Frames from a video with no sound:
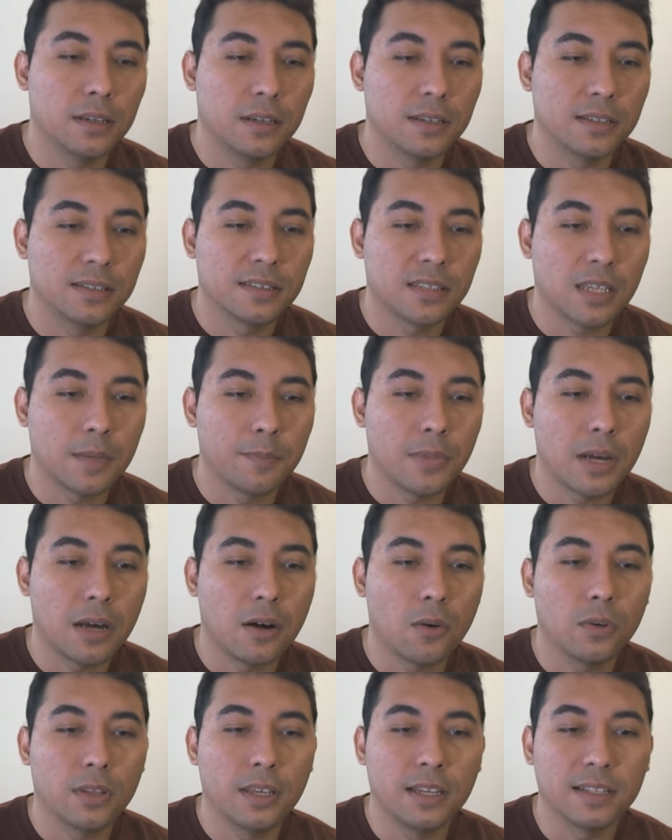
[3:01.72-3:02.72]
step
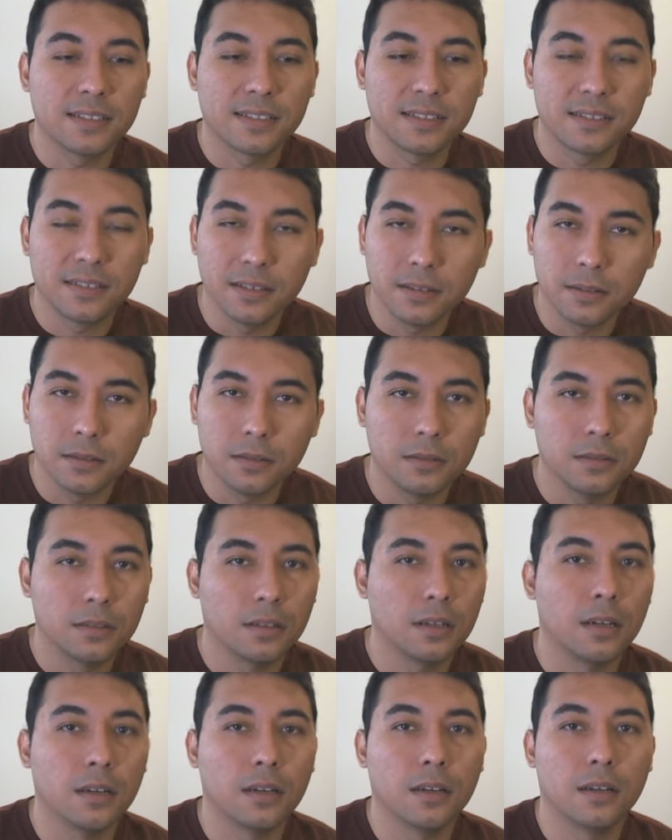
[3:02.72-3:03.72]
out, it's still
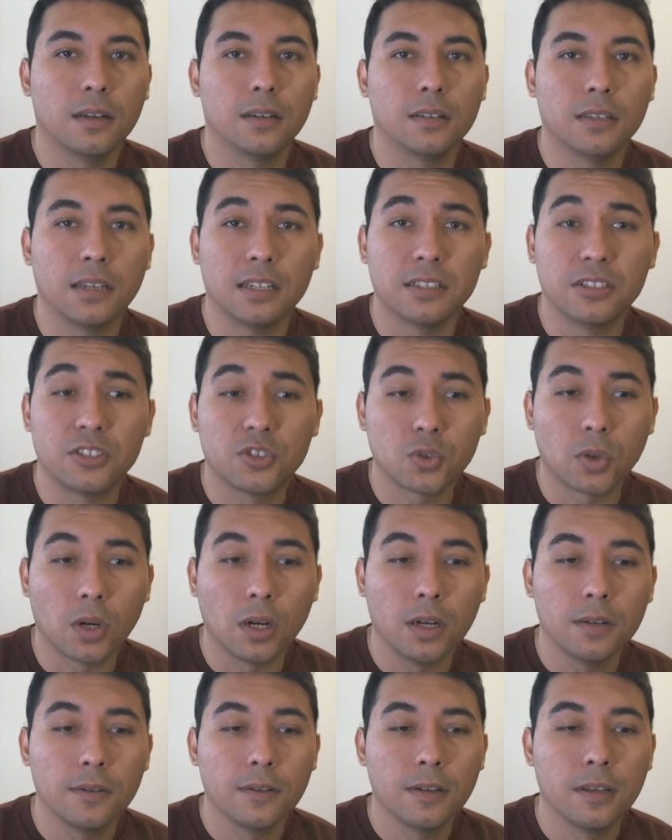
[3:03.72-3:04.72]
a
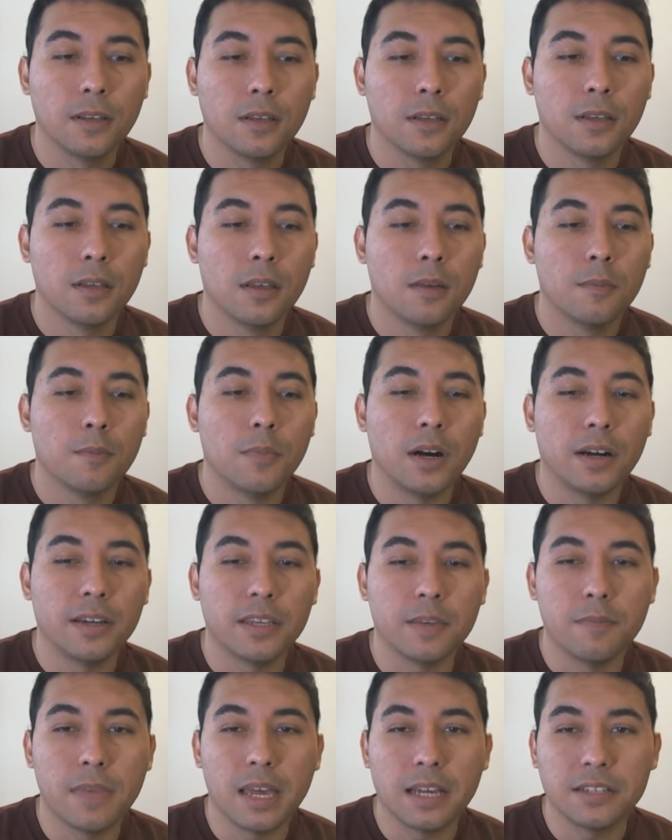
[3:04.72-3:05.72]
draw. But
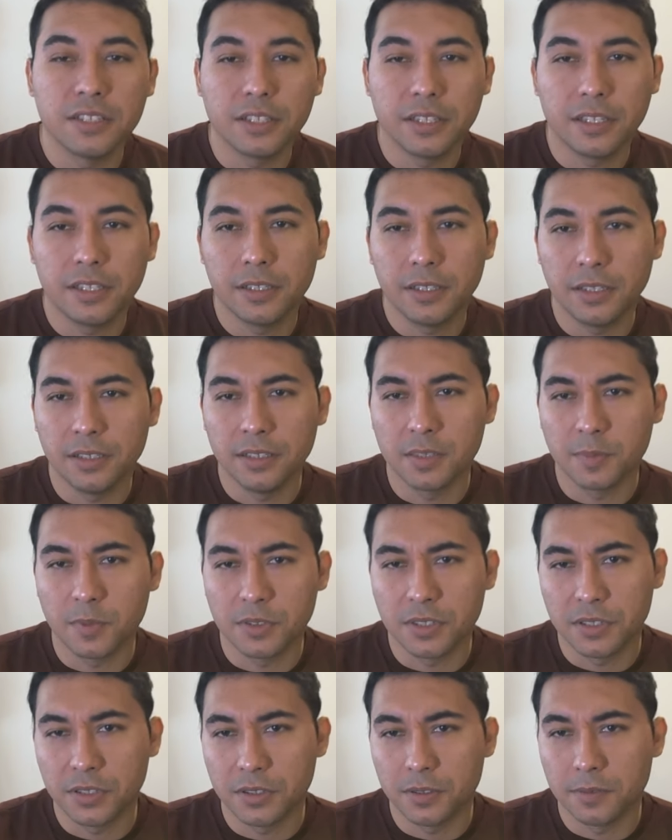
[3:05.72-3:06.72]
imagine here in this
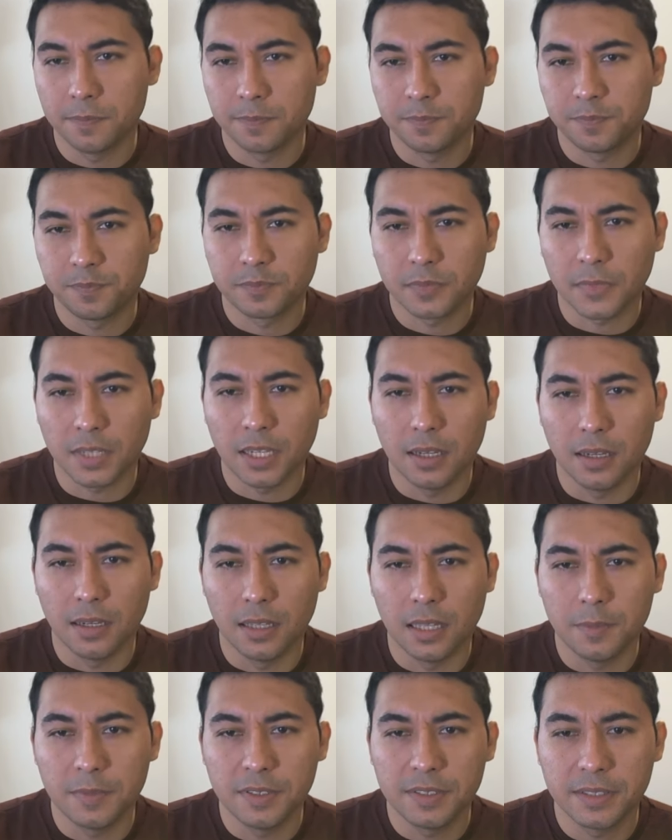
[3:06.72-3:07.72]
position,
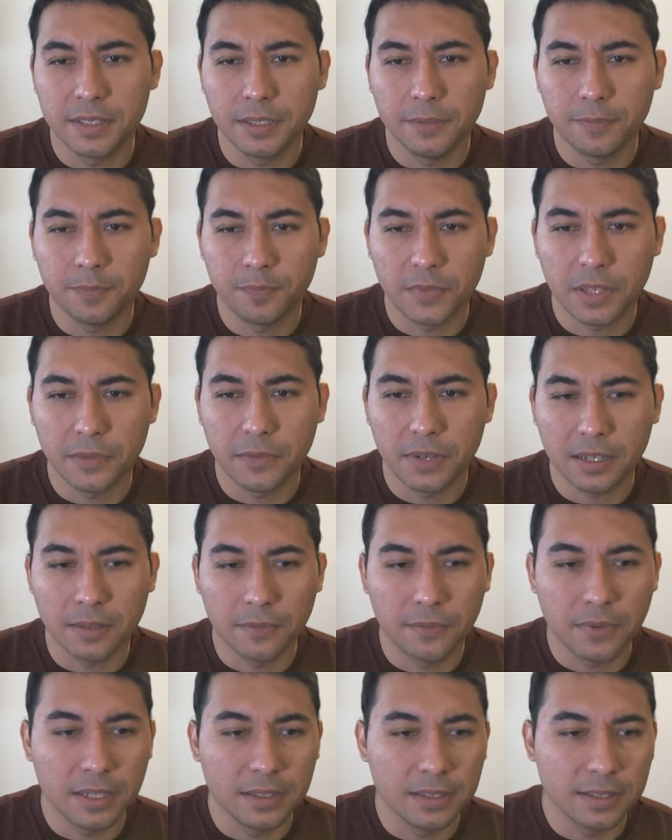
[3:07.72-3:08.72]
let me see if I can
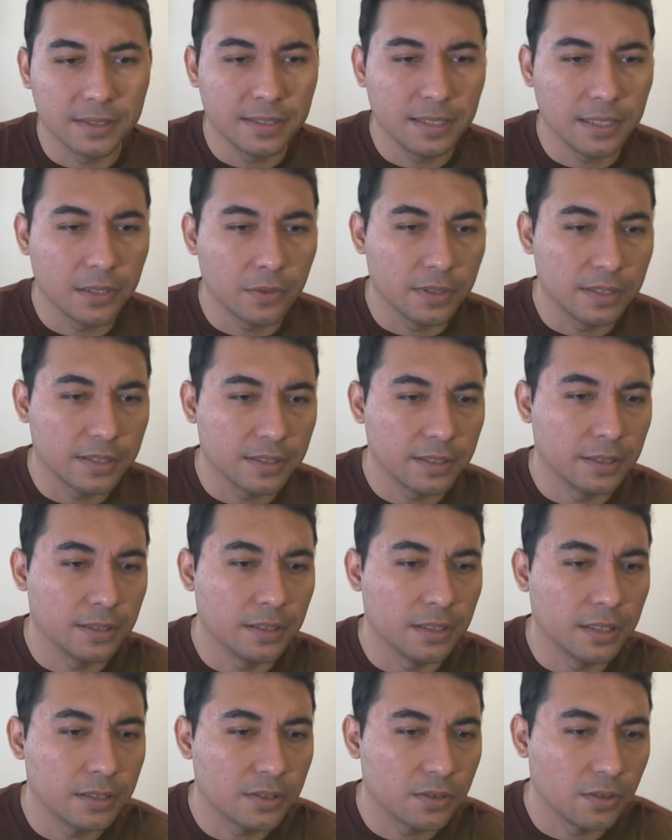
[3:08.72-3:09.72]
find the sequence
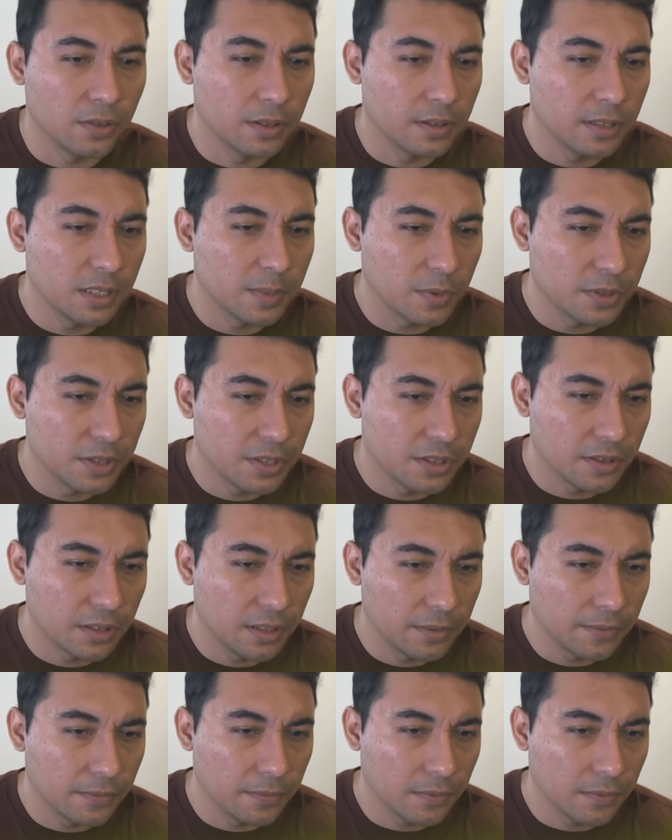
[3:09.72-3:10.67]
here. So in this position, if